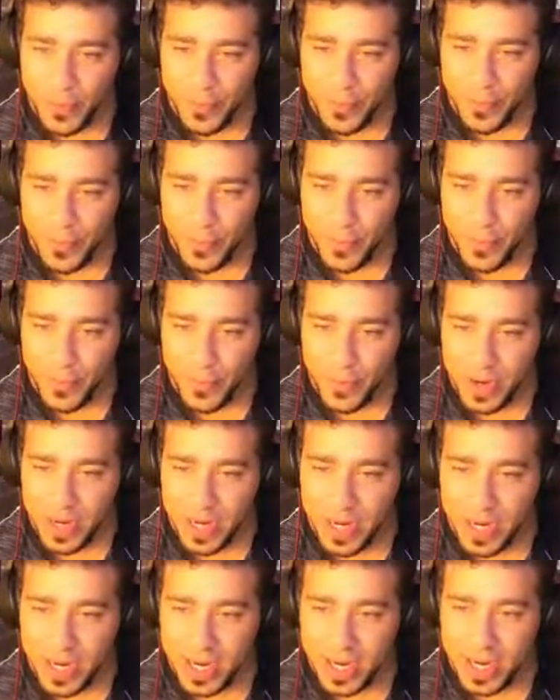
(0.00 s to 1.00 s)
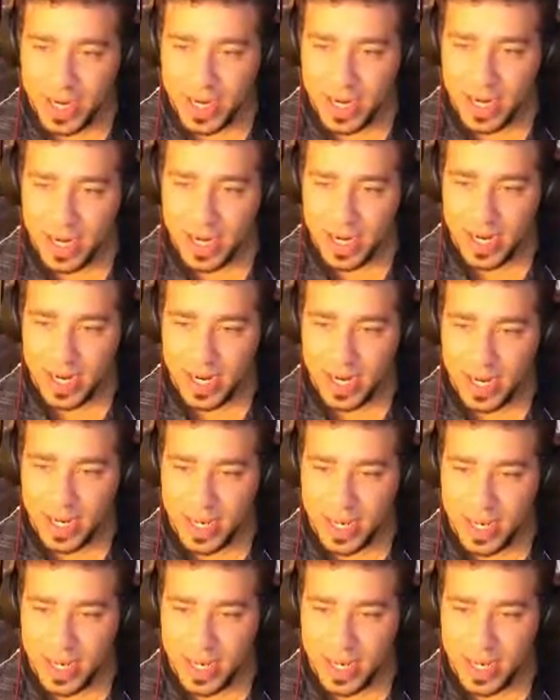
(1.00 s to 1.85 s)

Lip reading: Nobody speaks.